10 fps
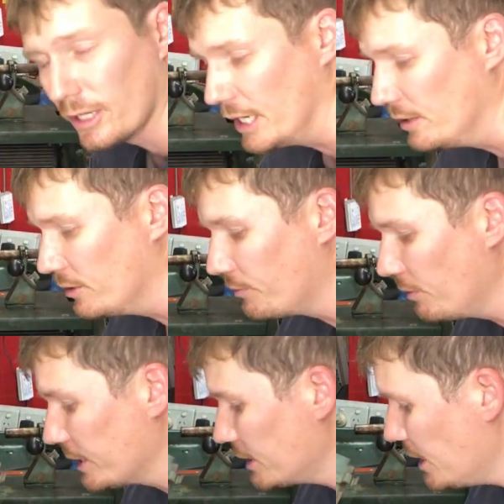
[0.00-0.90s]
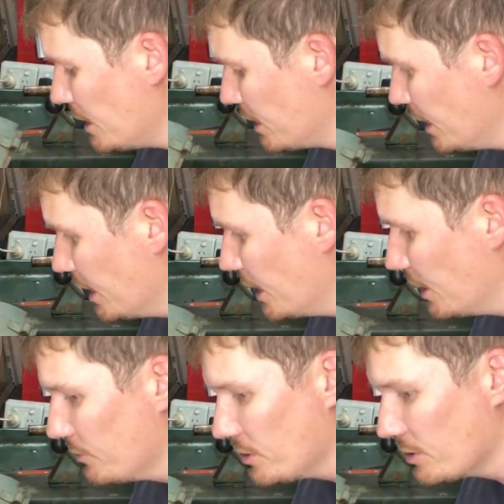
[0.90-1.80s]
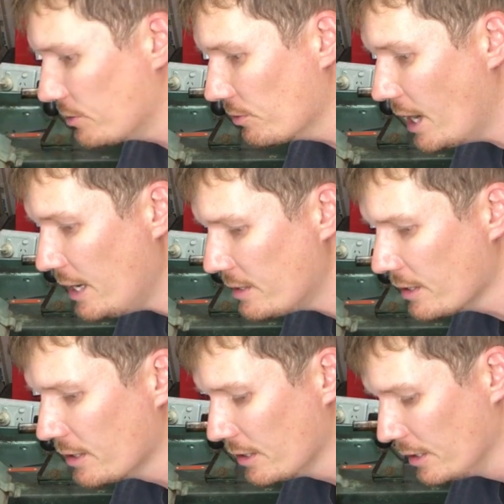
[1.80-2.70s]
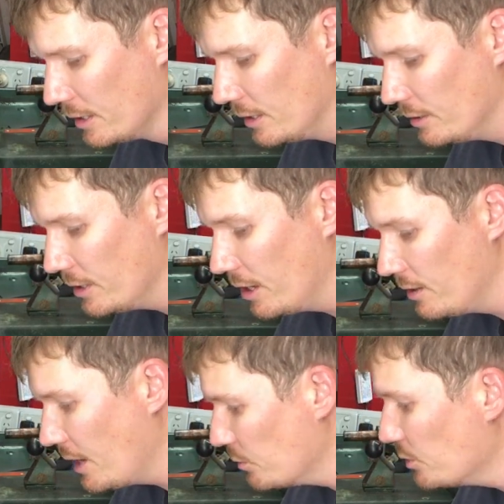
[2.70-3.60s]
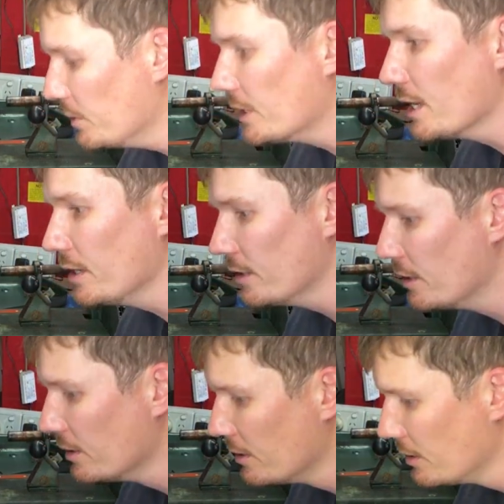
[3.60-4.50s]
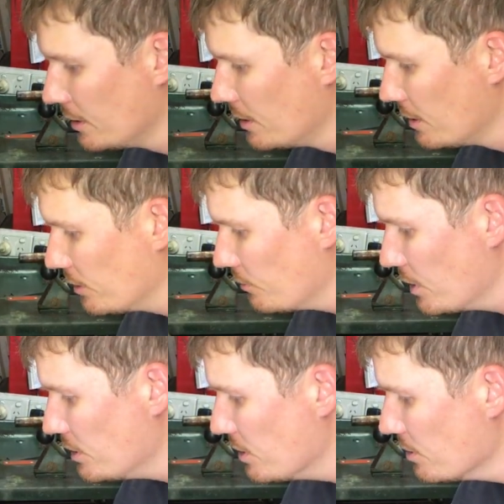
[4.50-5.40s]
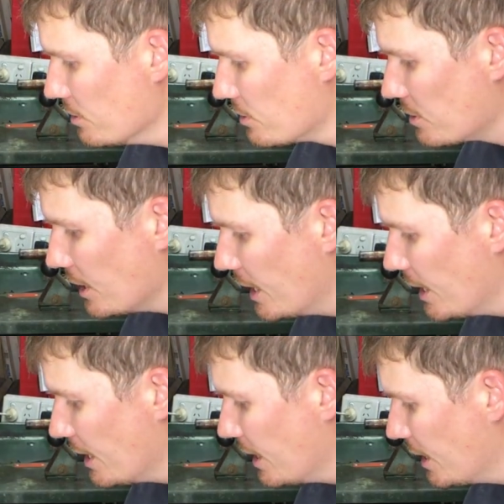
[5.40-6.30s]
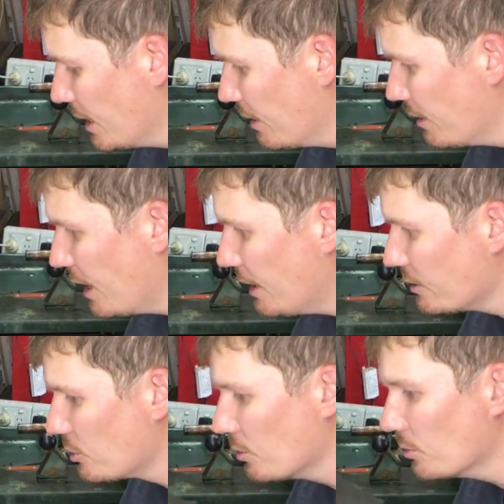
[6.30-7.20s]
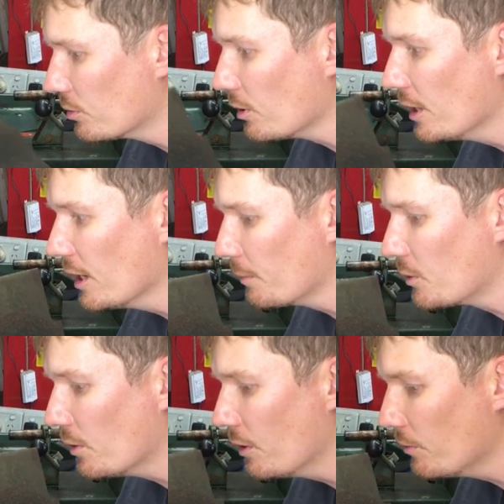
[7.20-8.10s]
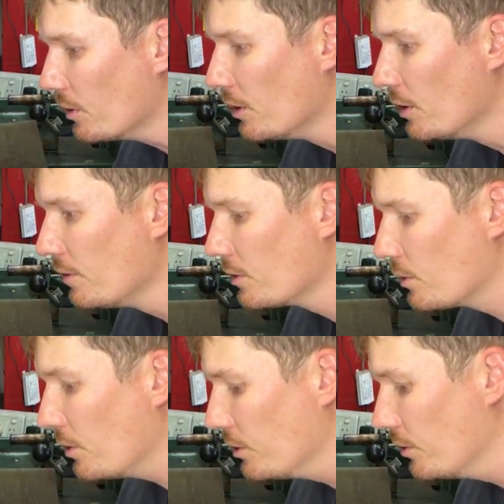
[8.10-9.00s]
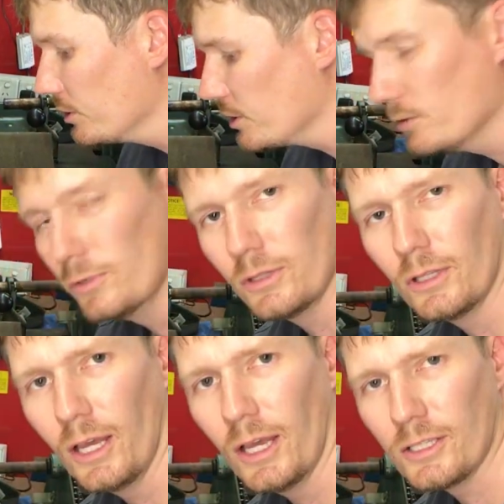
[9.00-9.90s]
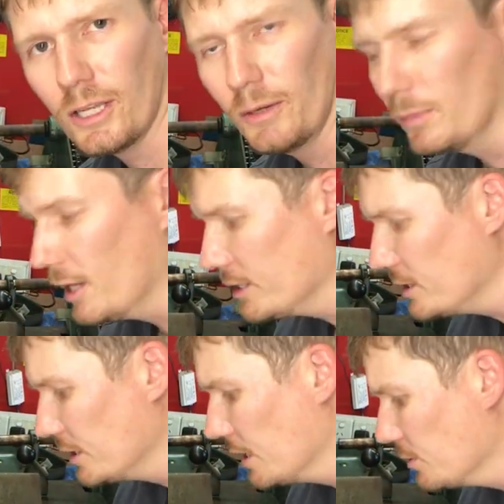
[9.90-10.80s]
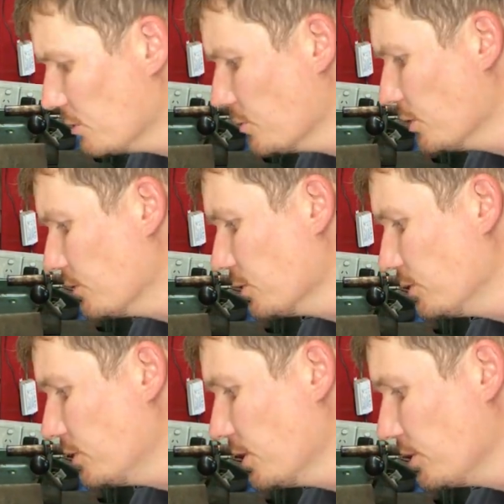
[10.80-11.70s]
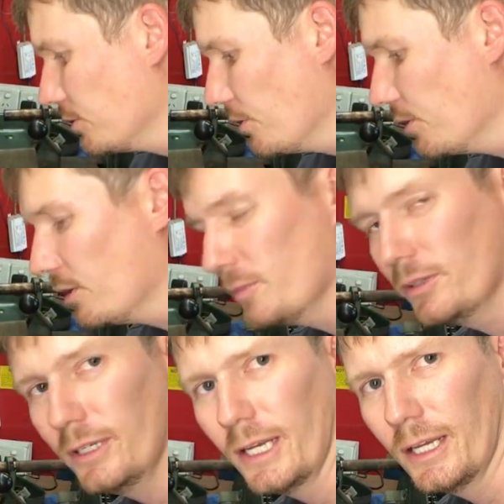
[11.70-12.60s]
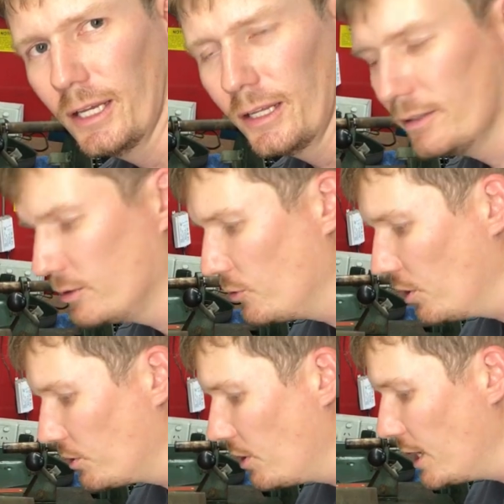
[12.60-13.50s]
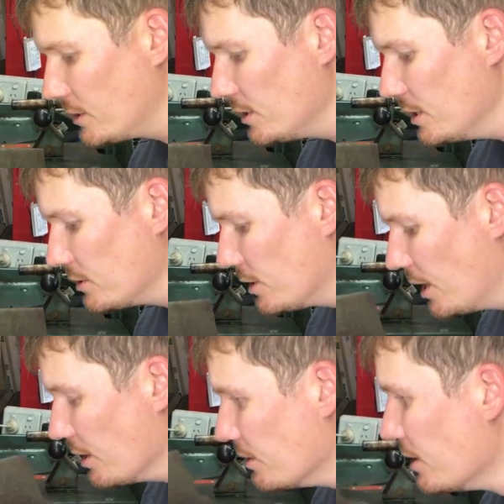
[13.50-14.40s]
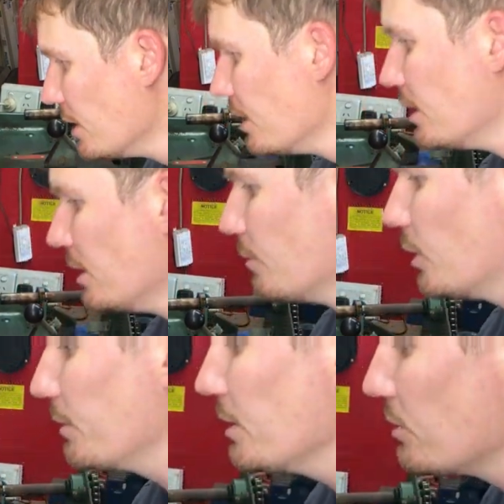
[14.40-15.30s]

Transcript: in the deflector, which is great. So that will be getting reused. That should all clean up quite nicely with sandblasting. That will remove all the dirt and grime and dry grass there. So pop that